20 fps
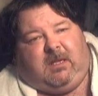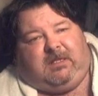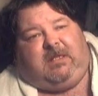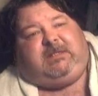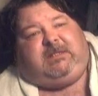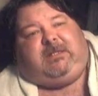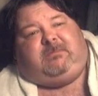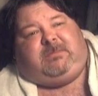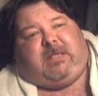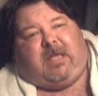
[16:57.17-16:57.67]

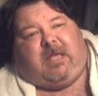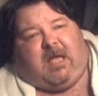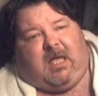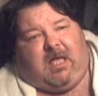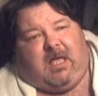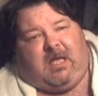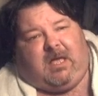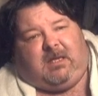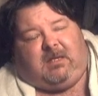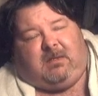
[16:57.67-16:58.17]
Let them
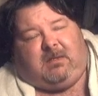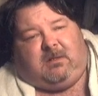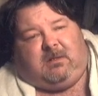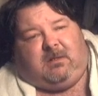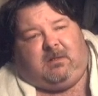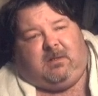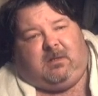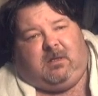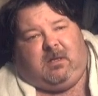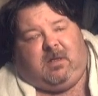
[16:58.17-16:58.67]
die.
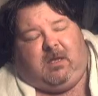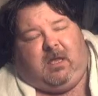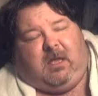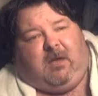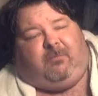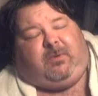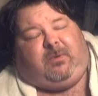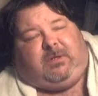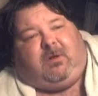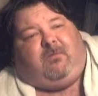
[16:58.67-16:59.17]

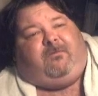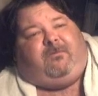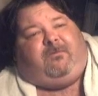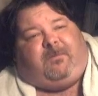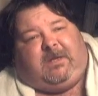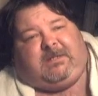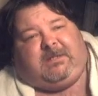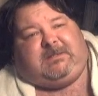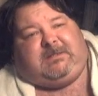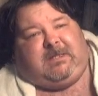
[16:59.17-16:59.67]
If we don't
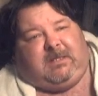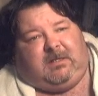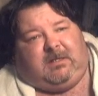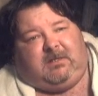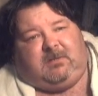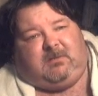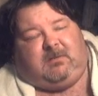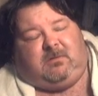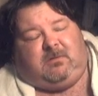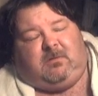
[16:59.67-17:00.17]
fix
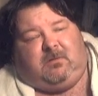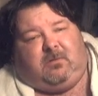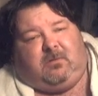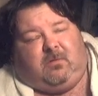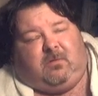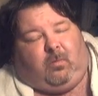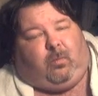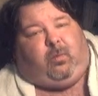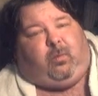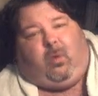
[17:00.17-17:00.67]
it,
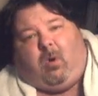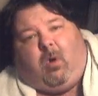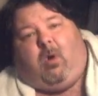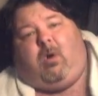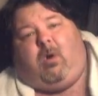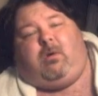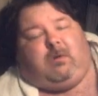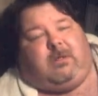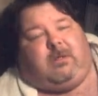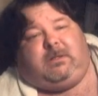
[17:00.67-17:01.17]
we're
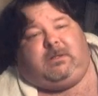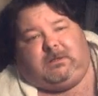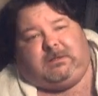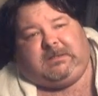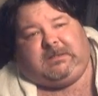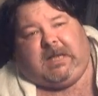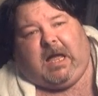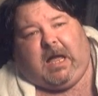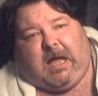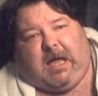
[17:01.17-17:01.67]
all
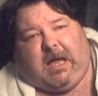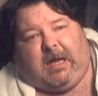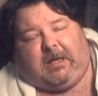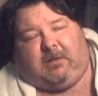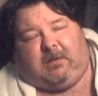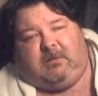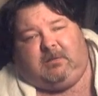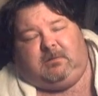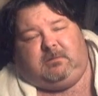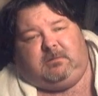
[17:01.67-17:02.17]
gonna
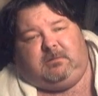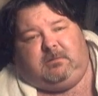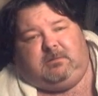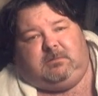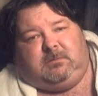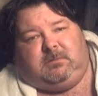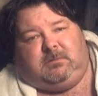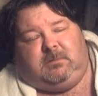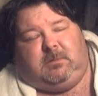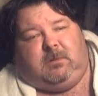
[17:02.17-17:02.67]
die.
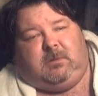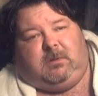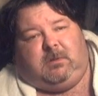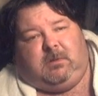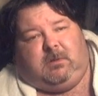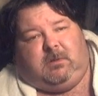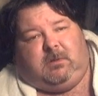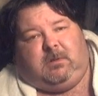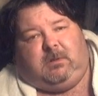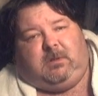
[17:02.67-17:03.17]

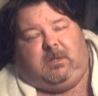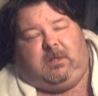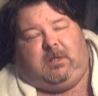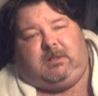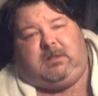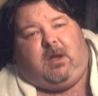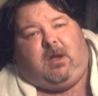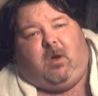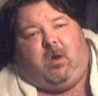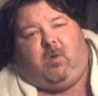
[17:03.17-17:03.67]
And